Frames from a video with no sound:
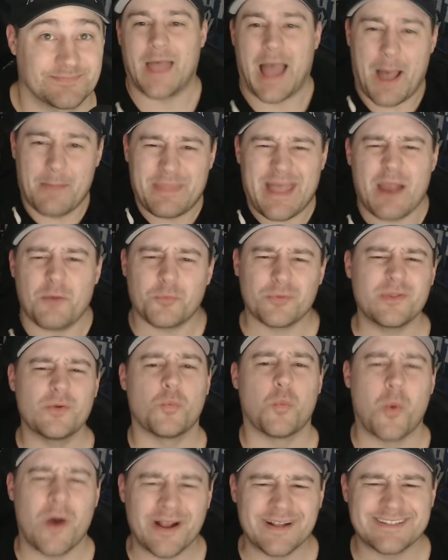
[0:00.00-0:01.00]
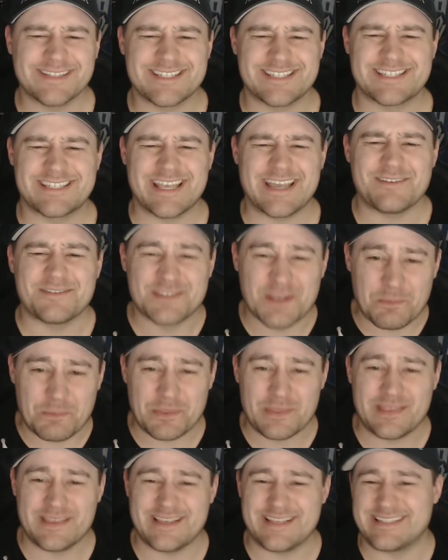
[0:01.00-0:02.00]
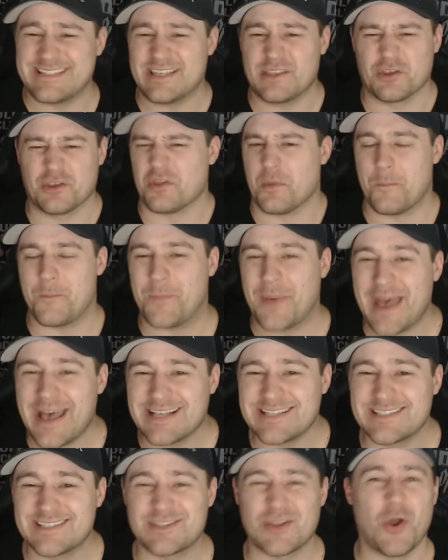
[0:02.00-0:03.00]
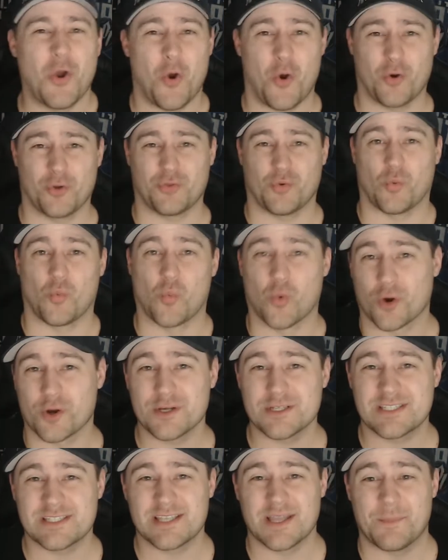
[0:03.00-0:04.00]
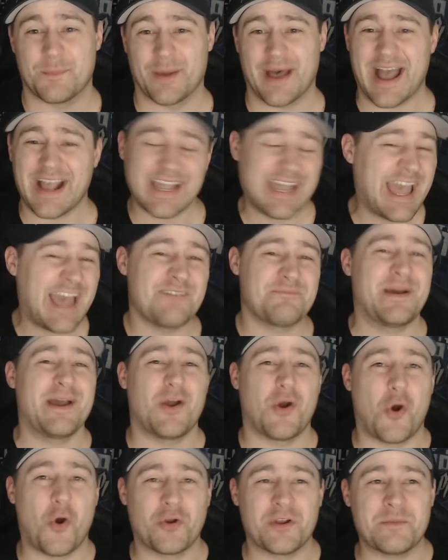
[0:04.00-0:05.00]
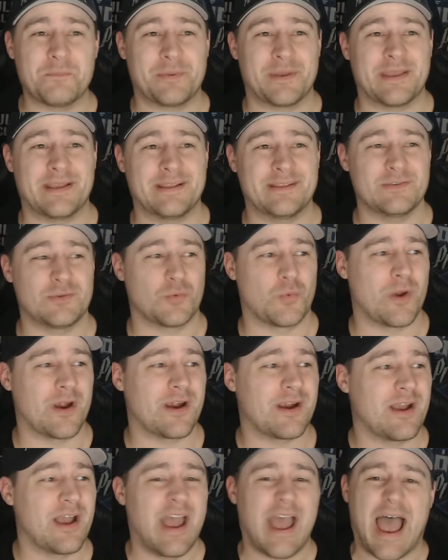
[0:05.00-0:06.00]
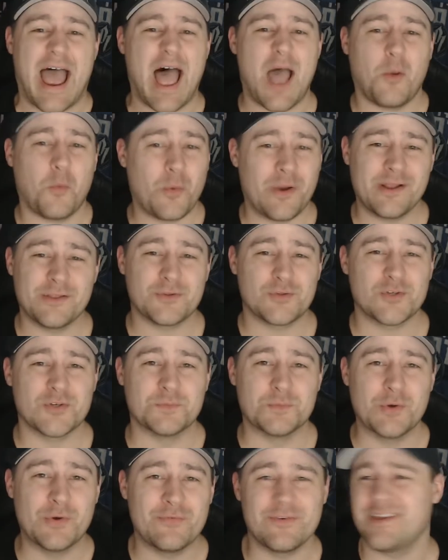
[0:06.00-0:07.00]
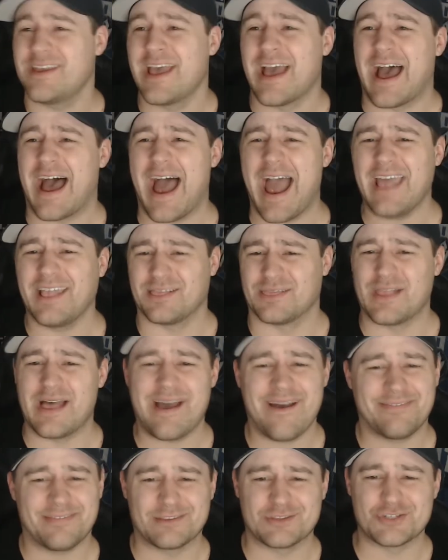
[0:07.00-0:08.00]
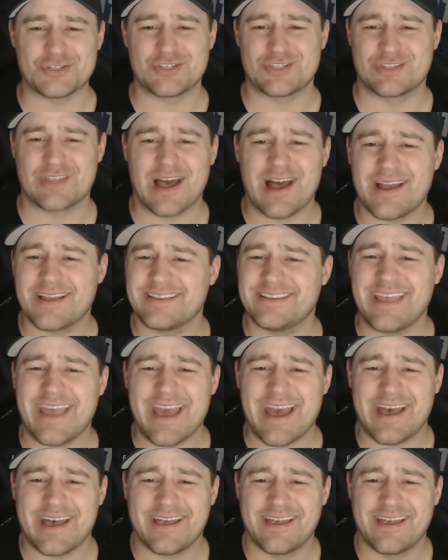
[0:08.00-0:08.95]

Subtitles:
I'm not really one to say if something is either the best or the worst, but I can have my own opinion to where I went into a movie, I left and just thought, yeah,